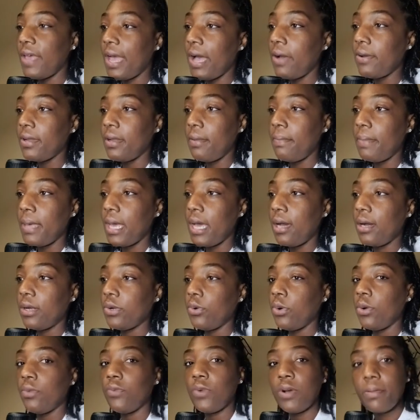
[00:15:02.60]
out and about
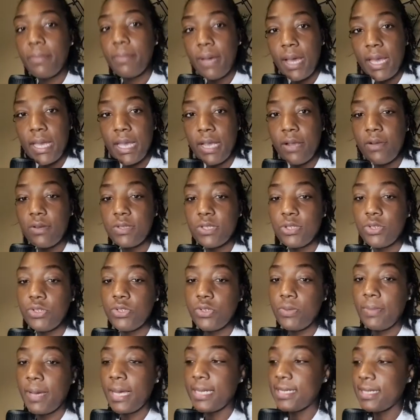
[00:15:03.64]
or run my errands or do
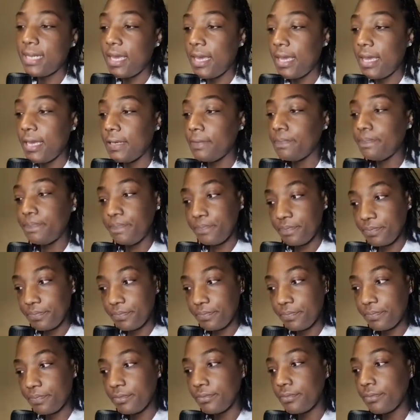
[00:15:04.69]
my day.
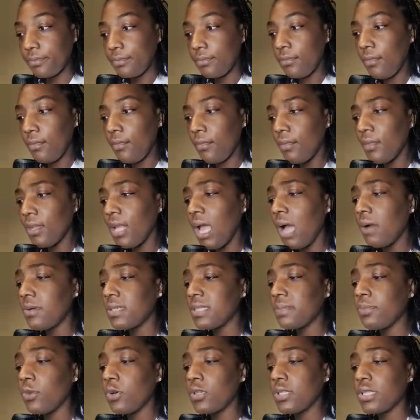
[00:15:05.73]
I was
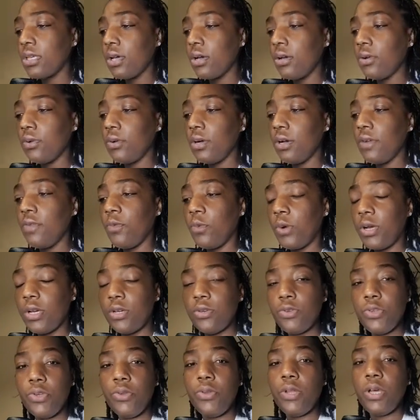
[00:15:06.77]
more so of one
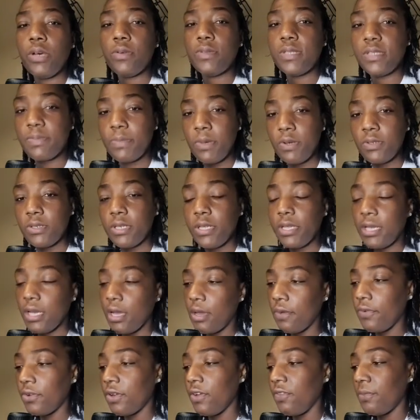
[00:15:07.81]
who, smoked in the
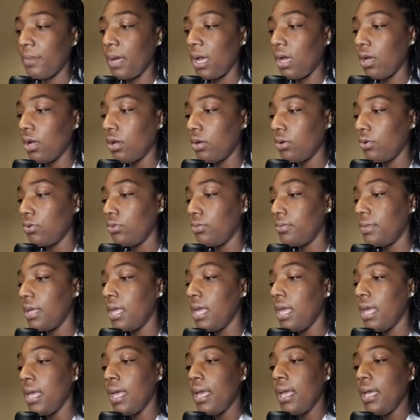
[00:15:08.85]
comfort of my home
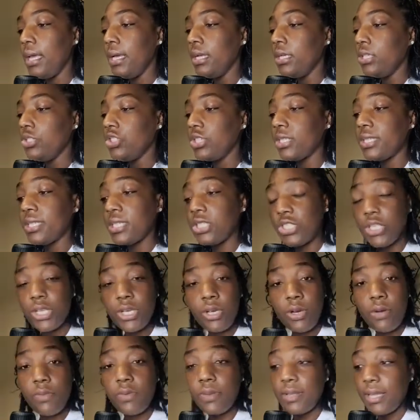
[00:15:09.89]
just to
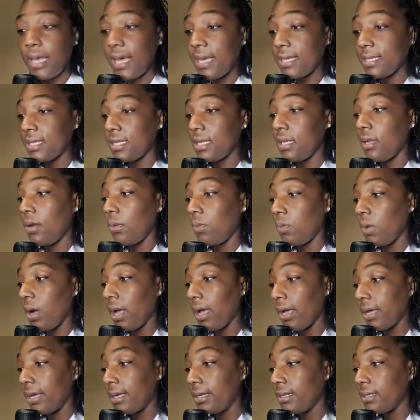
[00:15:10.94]
chill, relax, and
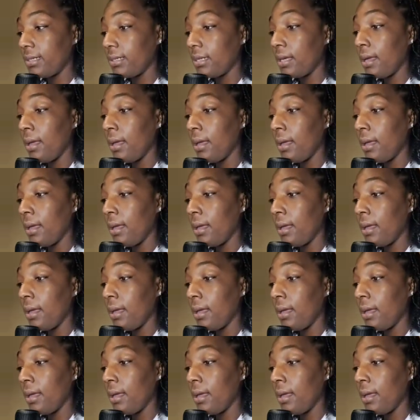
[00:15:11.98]
unwind.